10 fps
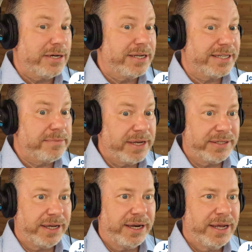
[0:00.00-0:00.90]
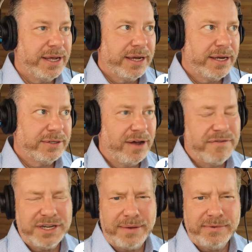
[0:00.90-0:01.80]
to dismiss it, because
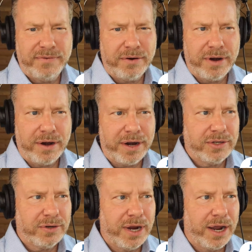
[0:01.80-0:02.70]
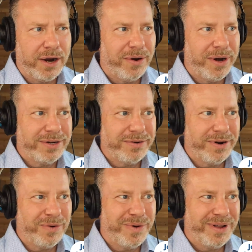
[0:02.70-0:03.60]
oftentimes veterinarians are not going
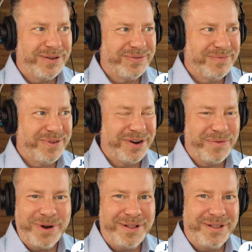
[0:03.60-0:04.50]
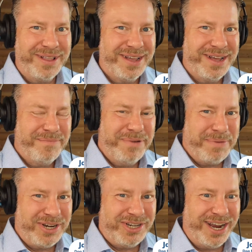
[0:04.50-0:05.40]
to on a well
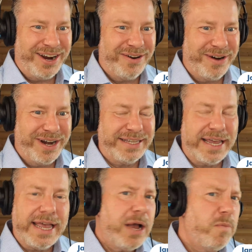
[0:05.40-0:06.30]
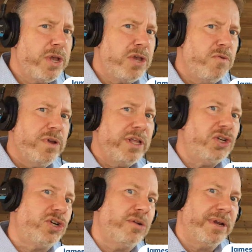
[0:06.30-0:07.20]
puppy check going to say, well, you
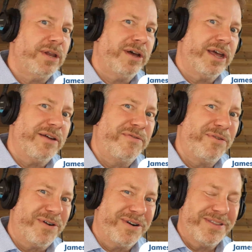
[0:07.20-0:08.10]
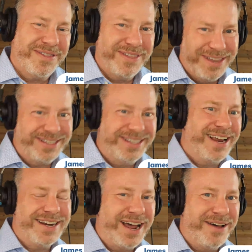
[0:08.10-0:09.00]
really should be looking for this
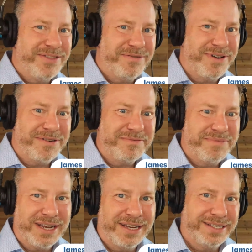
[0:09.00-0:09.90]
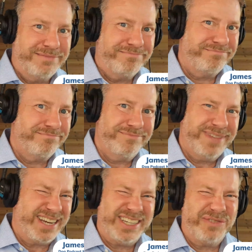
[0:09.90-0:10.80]
thing down the road, because
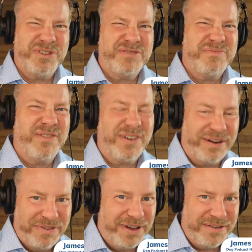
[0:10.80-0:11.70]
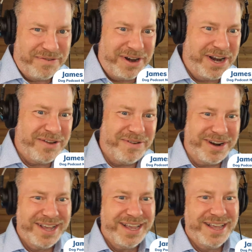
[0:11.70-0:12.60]
that just wouldn't be very fun for anyone.